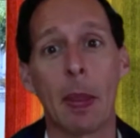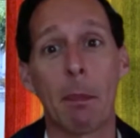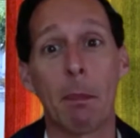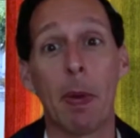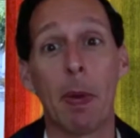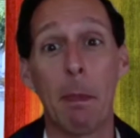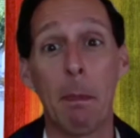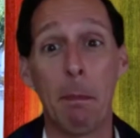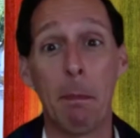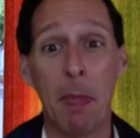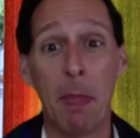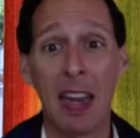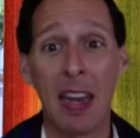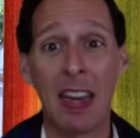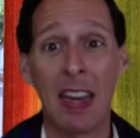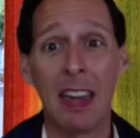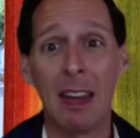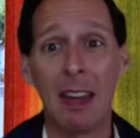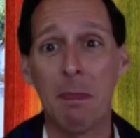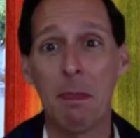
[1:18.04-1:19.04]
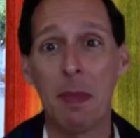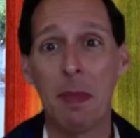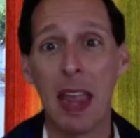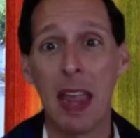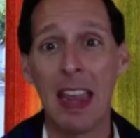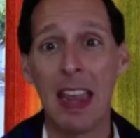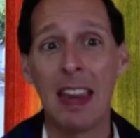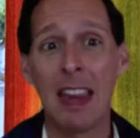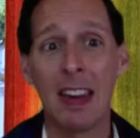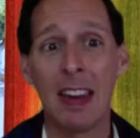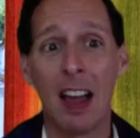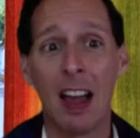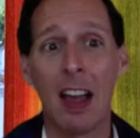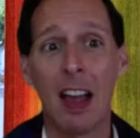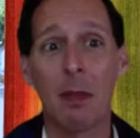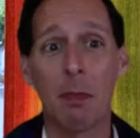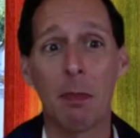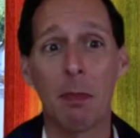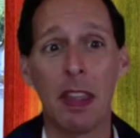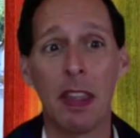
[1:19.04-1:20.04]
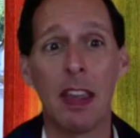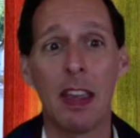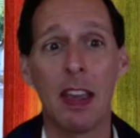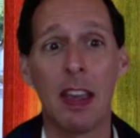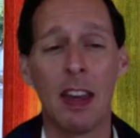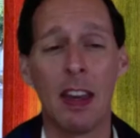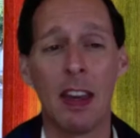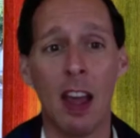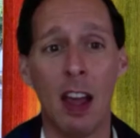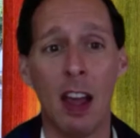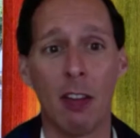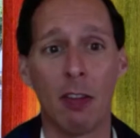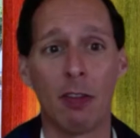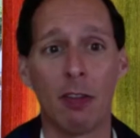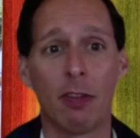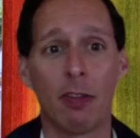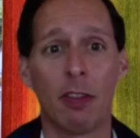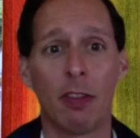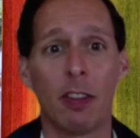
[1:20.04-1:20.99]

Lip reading: But money may not be enough